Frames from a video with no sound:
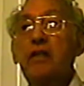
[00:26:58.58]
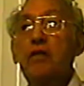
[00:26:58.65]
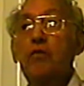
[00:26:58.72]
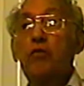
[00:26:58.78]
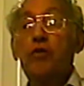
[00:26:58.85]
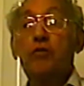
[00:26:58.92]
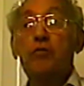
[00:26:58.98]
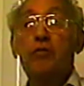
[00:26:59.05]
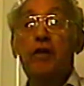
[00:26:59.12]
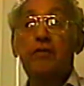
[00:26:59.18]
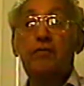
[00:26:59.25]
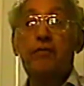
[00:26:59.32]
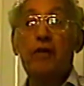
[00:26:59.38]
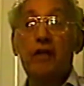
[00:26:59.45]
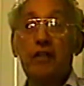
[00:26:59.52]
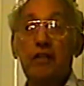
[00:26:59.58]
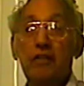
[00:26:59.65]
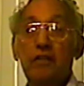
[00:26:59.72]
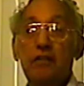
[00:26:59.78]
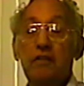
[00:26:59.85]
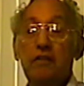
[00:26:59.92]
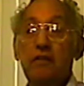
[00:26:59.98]
with my
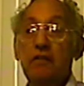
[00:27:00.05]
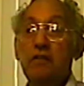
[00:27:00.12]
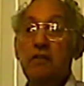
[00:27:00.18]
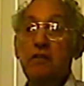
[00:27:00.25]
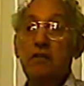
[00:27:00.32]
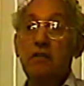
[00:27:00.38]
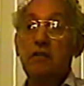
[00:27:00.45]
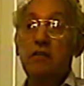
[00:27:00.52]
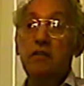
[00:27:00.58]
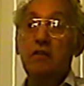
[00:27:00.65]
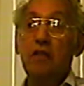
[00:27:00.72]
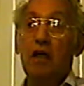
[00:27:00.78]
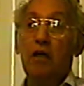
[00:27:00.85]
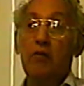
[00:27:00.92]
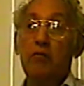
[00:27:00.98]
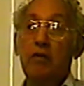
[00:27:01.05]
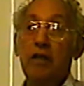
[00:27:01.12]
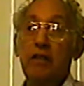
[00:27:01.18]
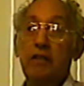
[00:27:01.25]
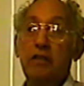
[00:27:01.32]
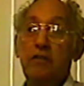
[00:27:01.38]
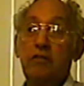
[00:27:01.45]
father,
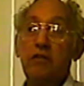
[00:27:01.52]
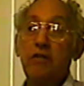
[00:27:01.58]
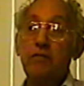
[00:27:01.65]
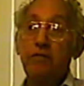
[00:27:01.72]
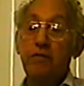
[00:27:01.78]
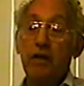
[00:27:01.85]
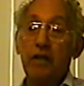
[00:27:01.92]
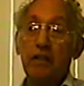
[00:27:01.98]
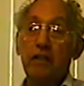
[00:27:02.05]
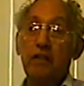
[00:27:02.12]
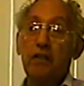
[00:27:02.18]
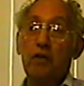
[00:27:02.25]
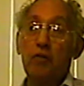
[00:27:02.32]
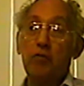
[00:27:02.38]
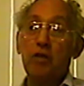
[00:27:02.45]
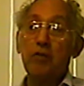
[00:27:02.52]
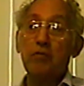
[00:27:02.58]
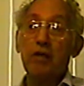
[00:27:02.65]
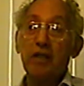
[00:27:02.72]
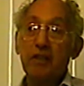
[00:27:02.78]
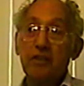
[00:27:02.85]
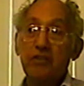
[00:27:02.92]
my grandfather on my mother's